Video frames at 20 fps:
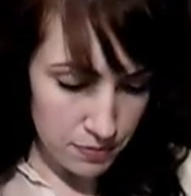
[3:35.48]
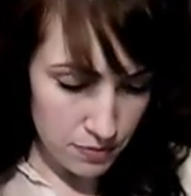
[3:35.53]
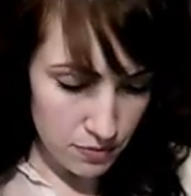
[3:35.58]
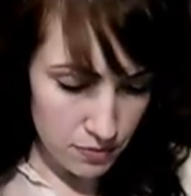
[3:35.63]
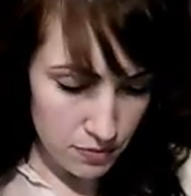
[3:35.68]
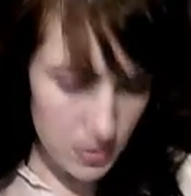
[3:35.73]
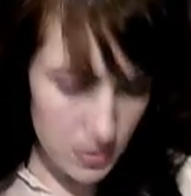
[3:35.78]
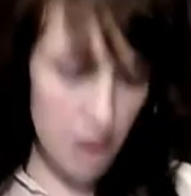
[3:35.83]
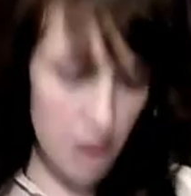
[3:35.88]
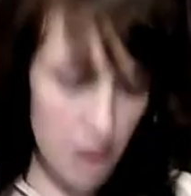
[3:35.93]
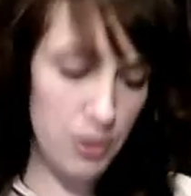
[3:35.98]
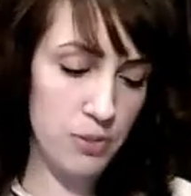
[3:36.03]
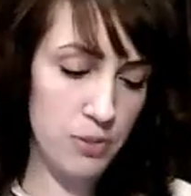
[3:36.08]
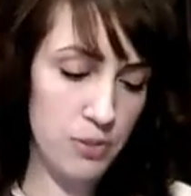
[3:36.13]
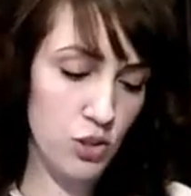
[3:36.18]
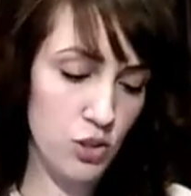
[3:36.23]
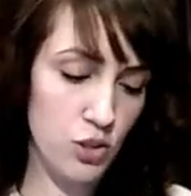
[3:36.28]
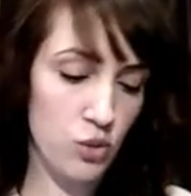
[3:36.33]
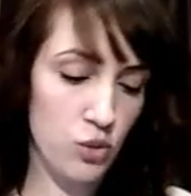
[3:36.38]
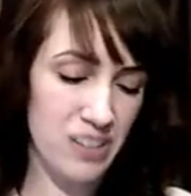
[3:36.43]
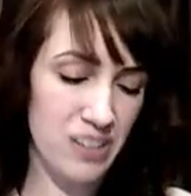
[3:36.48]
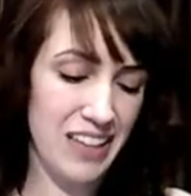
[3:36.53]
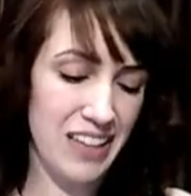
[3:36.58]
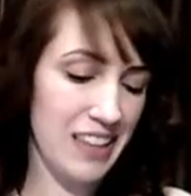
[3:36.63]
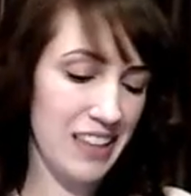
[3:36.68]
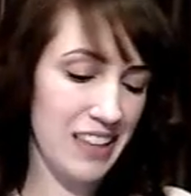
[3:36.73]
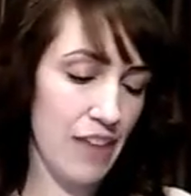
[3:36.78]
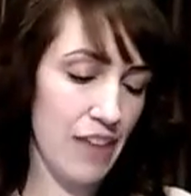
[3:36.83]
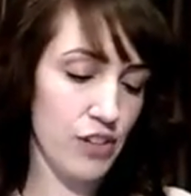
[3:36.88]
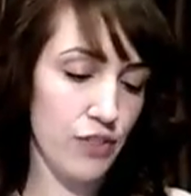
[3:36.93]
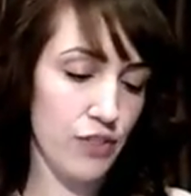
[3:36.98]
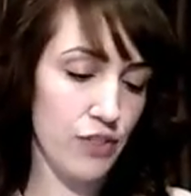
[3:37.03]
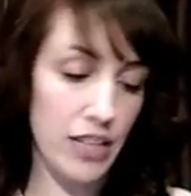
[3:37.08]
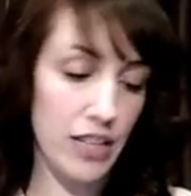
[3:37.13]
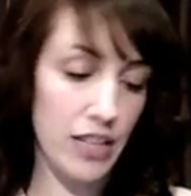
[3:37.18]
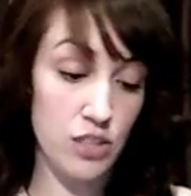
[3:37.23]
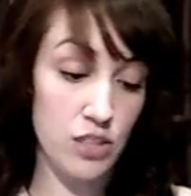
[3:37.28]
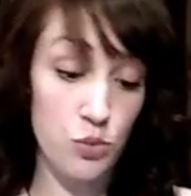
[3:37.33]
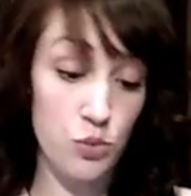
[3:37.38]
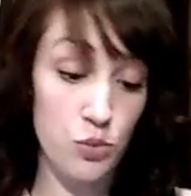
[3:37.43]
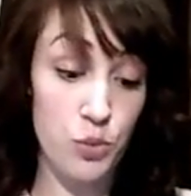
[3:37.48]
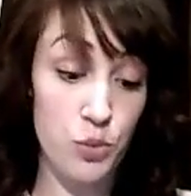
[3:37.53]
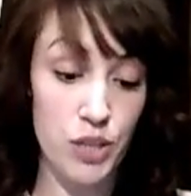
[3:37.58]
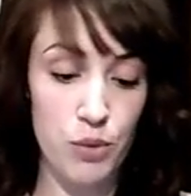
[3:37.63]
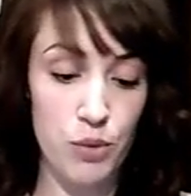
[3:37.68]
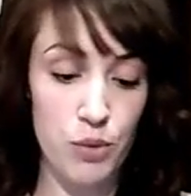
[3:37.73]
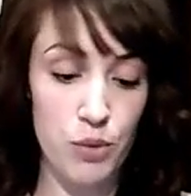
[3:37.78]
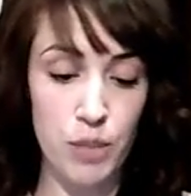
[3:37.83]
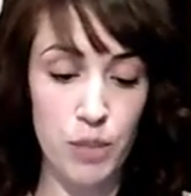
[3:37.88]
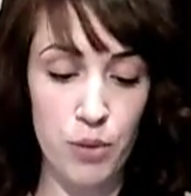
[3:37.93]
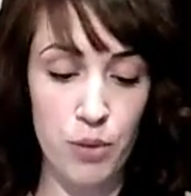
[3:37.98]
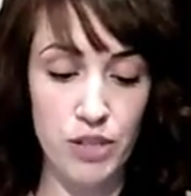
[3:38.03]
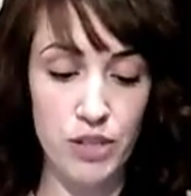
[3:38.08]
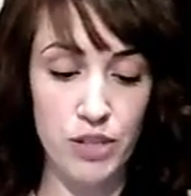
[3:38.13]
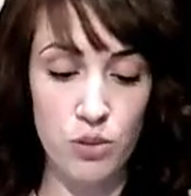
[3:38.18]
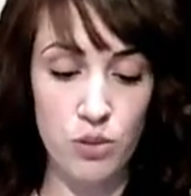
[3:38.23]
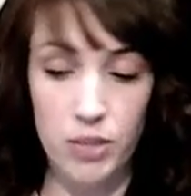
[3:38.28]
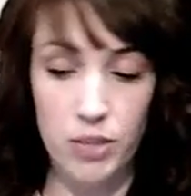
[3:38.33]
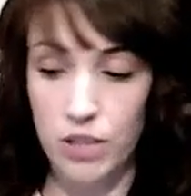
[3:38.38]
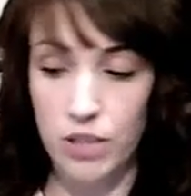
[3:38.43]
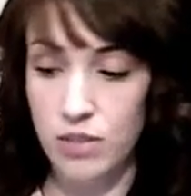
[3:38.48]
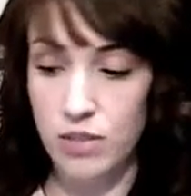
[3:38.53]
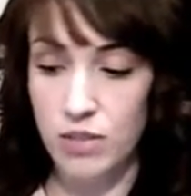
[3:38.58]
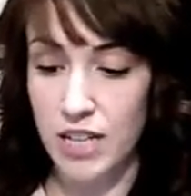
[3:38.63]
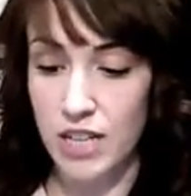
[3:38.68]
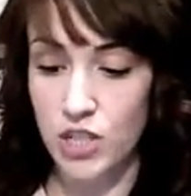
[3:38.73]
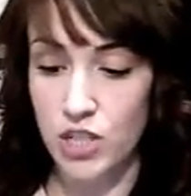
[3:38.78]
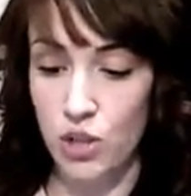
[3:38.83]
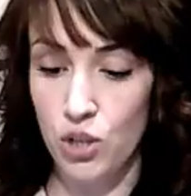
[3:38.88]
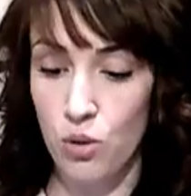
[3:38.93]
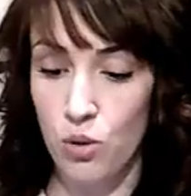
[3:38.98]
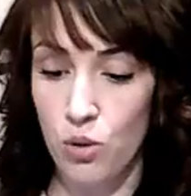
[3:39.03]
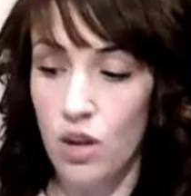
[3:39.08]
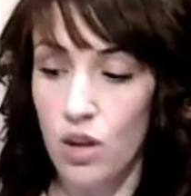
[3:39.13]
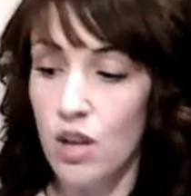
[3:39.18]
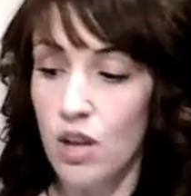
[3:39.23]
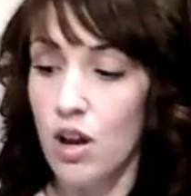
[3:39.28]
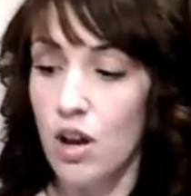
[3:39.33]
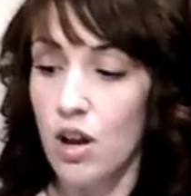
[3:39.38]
yeah, pretty much gold and like lavender flecks. It's really, really pretty. So I'm going to use that too.